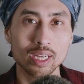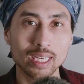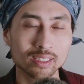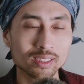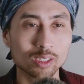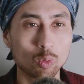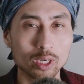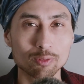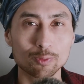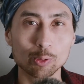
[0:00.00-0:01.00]
It doesn't
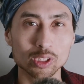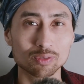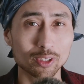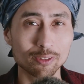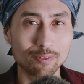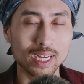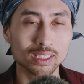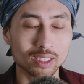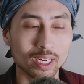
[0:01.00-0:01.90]
acquire focus very fast